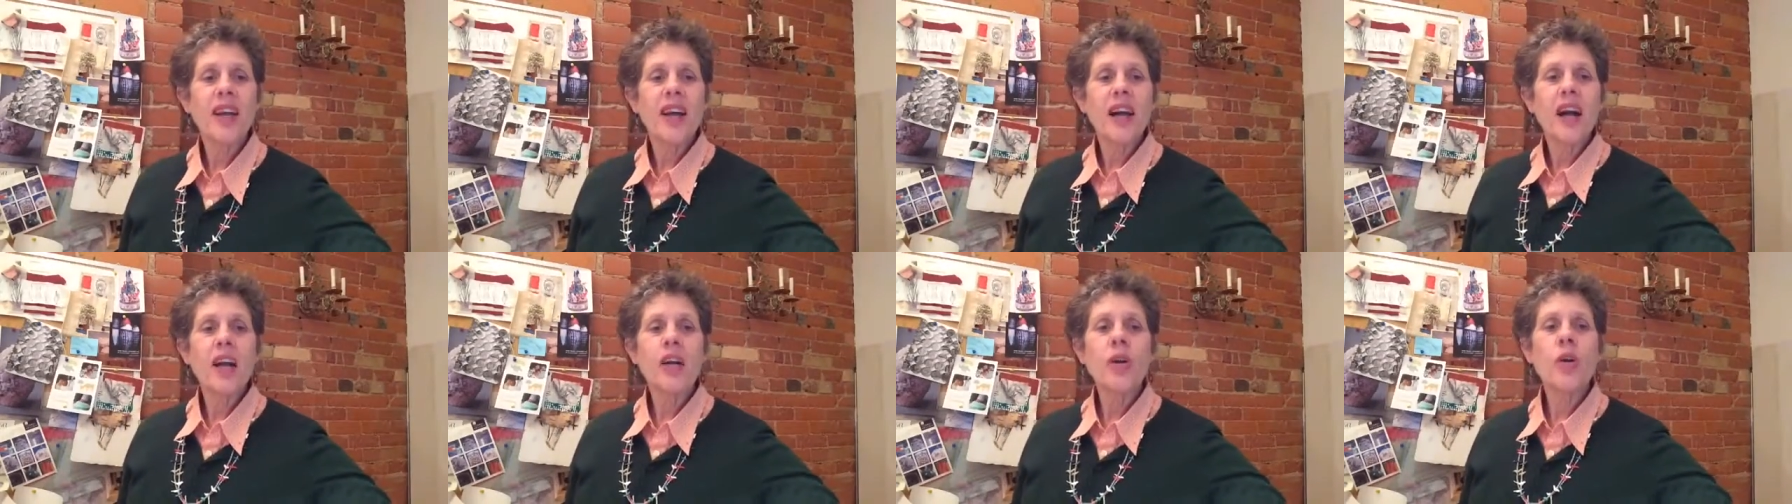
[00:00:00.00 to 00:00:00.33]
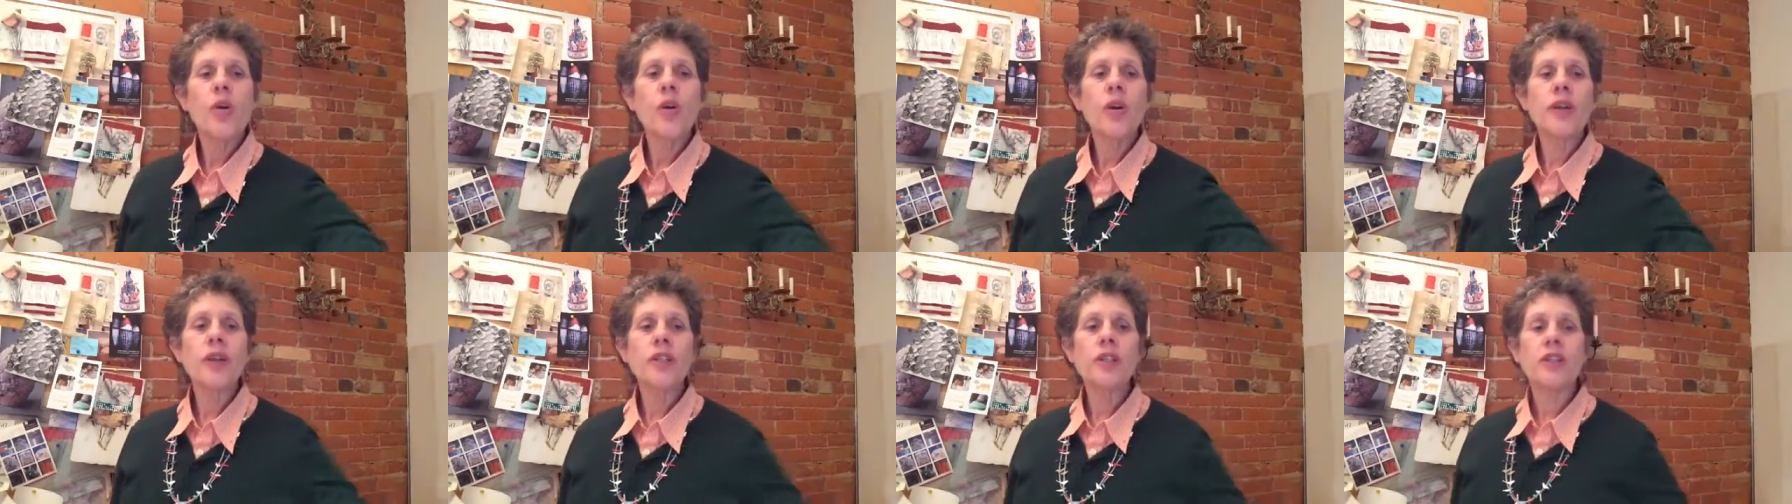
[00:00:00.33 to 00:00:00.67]

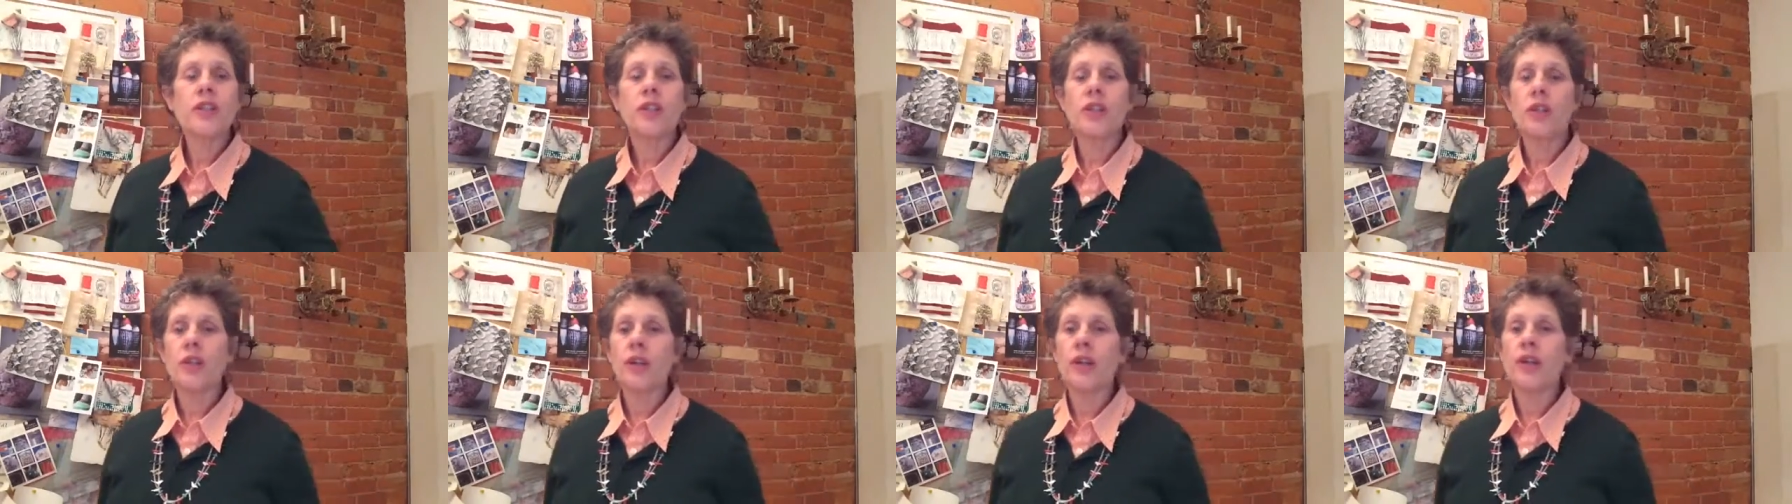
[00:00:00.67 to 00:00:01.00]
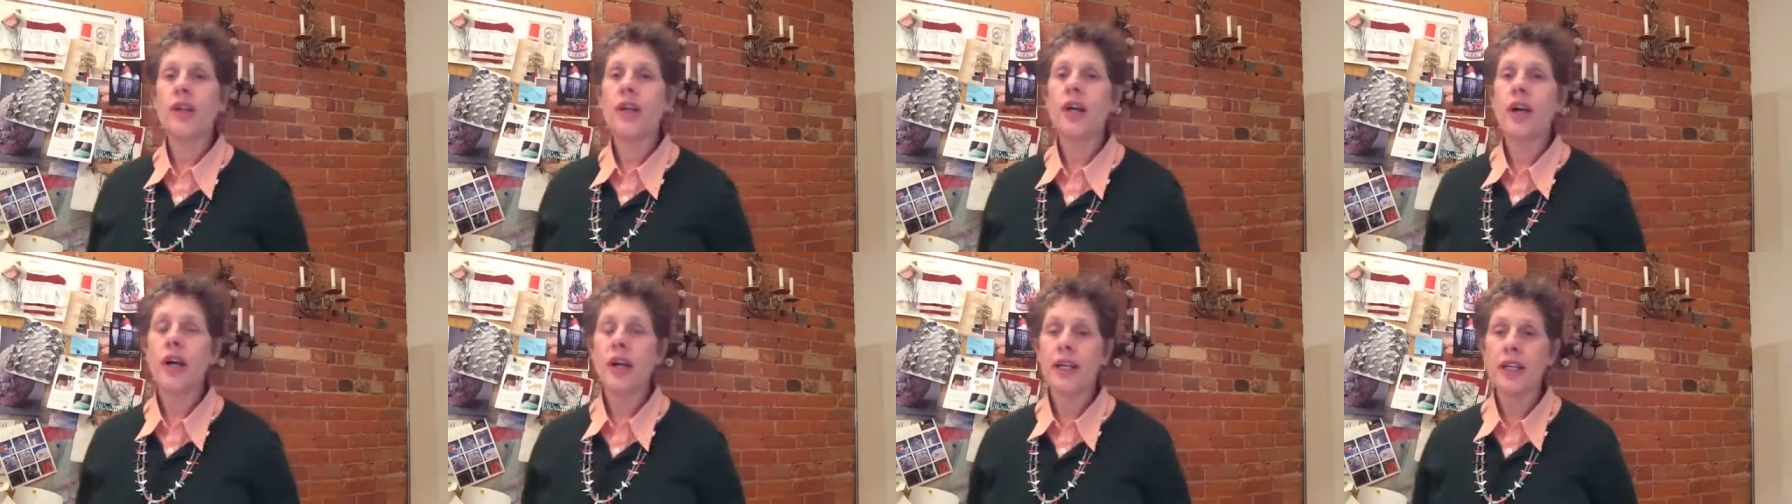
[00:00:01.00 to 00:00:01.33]
According to the
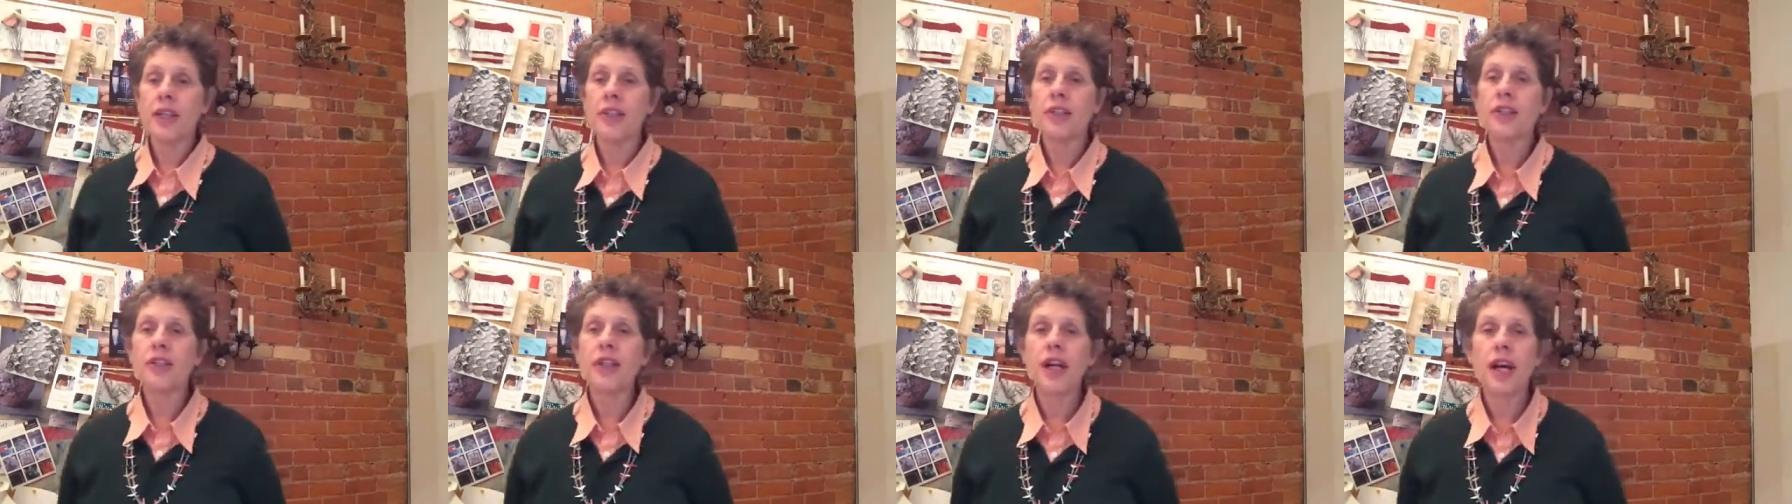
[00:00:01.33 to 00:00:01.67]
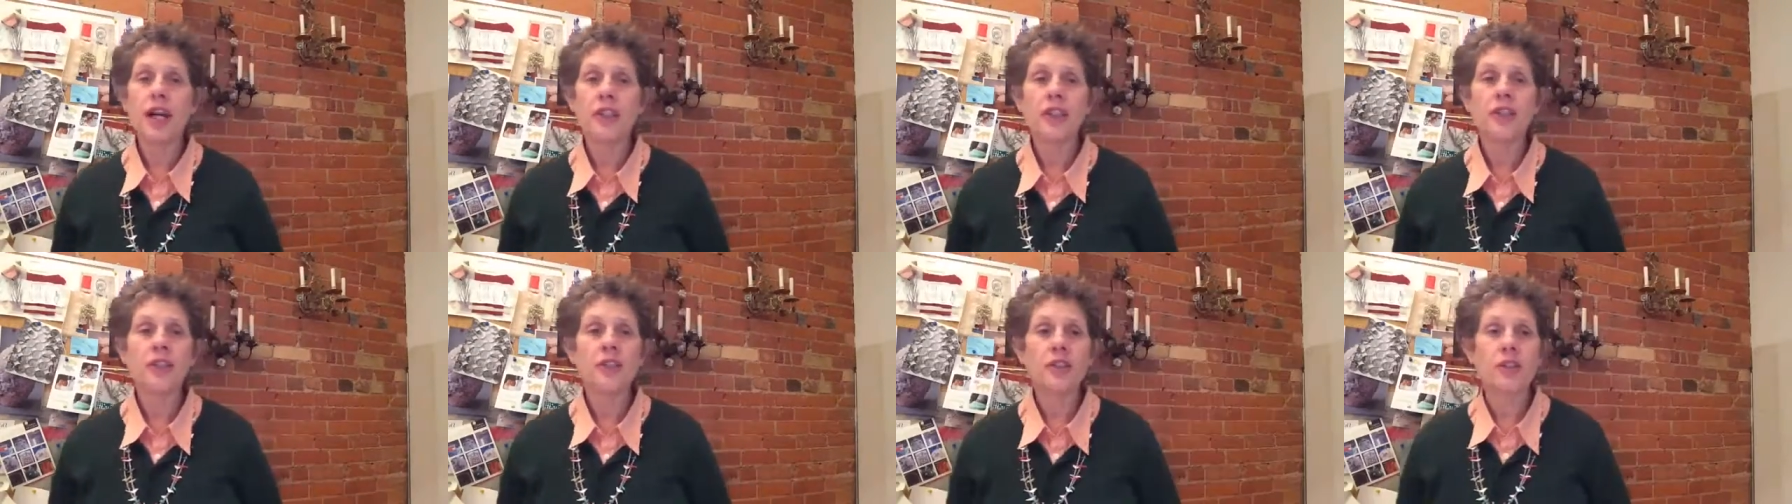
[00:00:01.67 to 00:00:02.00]

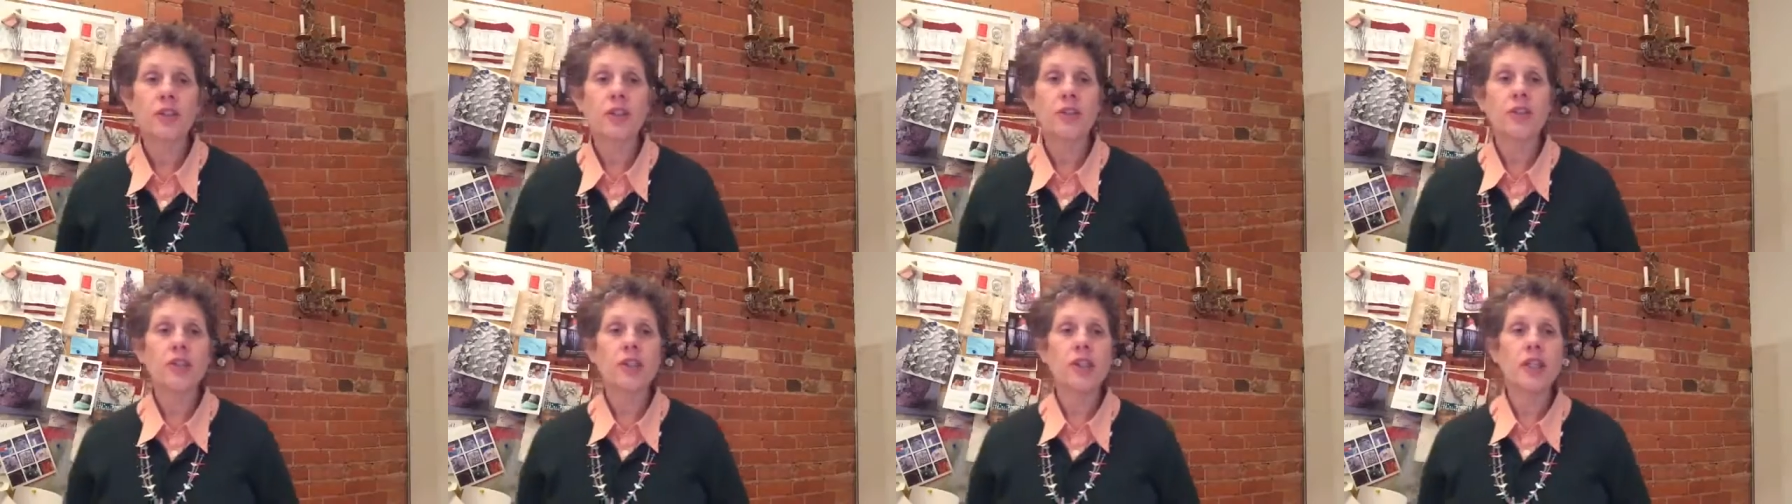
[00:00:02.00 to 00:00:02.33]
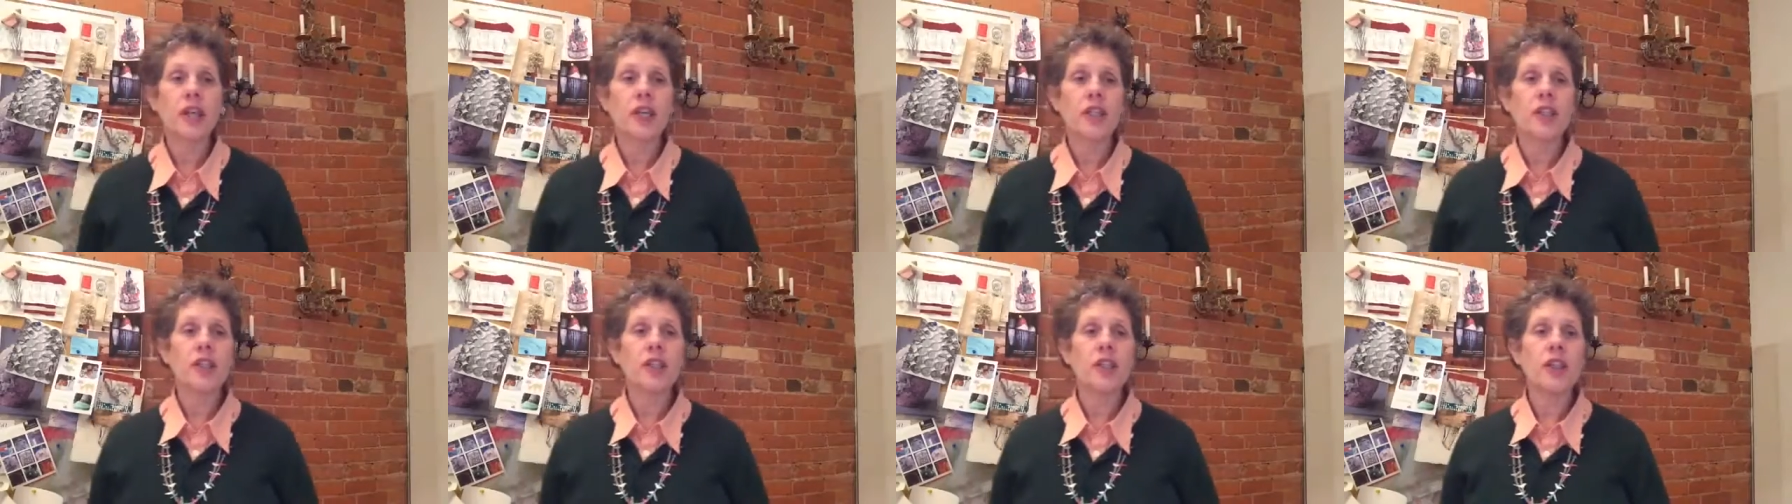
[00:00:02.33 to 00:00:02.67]
International
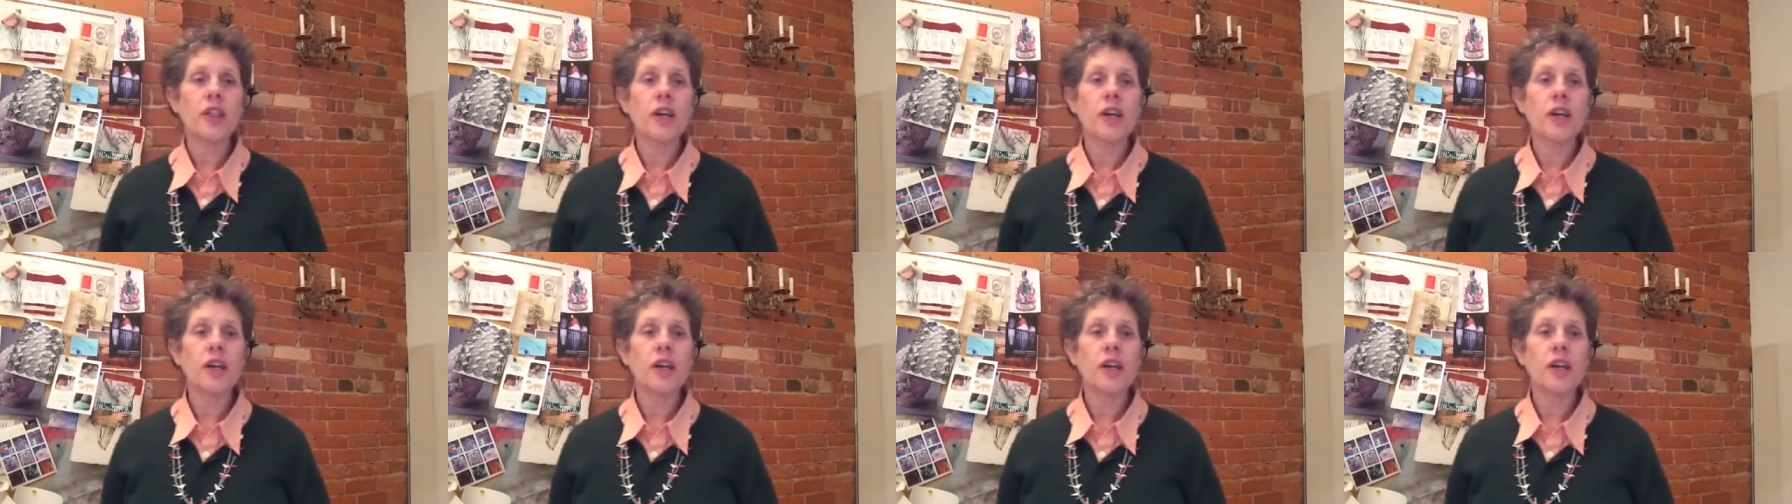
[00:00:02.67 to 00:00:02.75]
Association